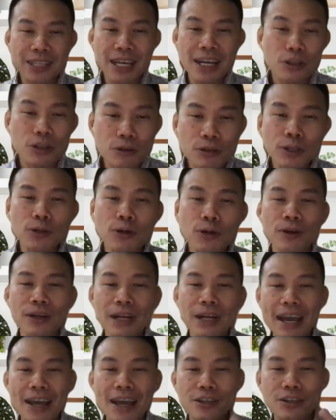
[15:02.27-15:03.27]
to the Lord
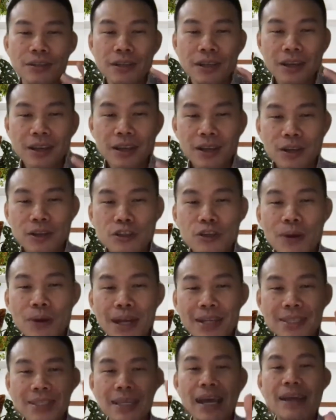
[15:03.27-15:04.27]
as you
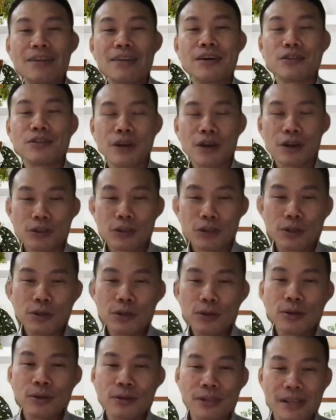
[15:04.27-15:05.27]
ascend
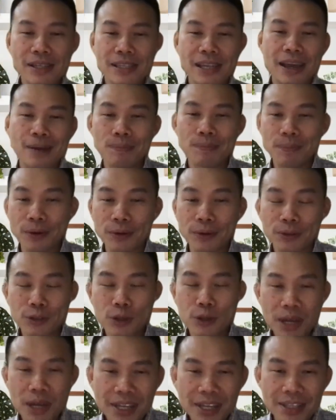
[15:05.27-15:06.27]
to the temple, to
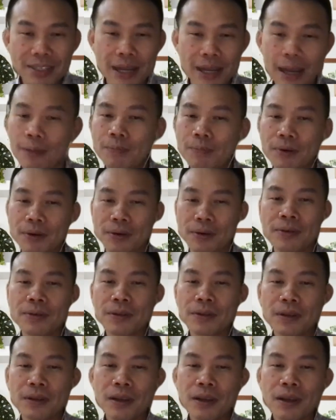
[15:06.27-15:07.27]
his temple.
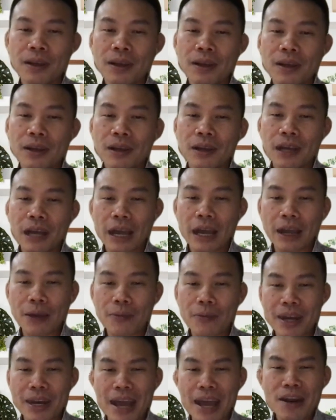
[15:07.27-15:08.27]

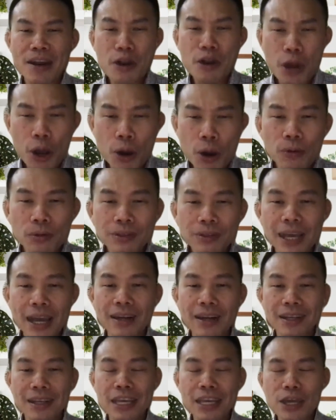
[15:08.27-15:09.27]
Amen. And know that
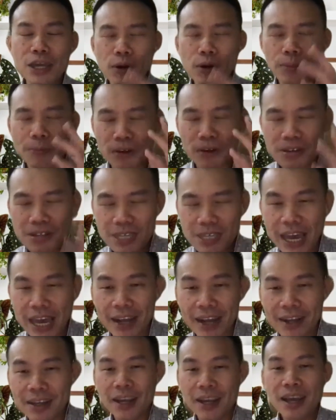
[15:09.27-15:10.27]
he will
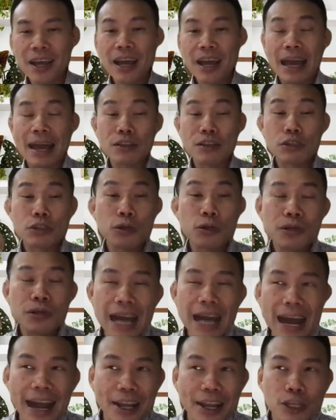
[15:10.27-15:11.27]
protect and to
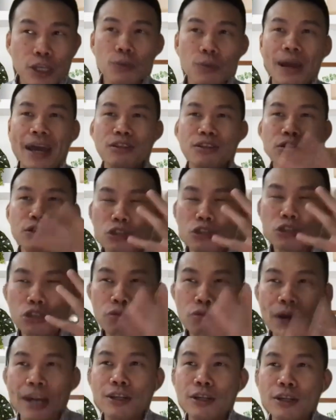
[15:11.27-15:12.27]
guide you and to
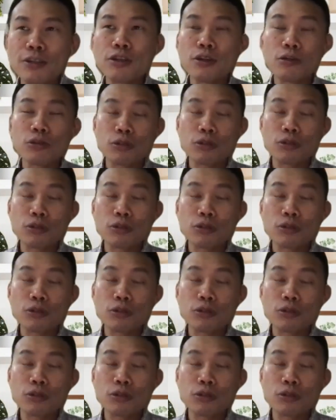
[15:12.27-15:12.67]
strengthen you,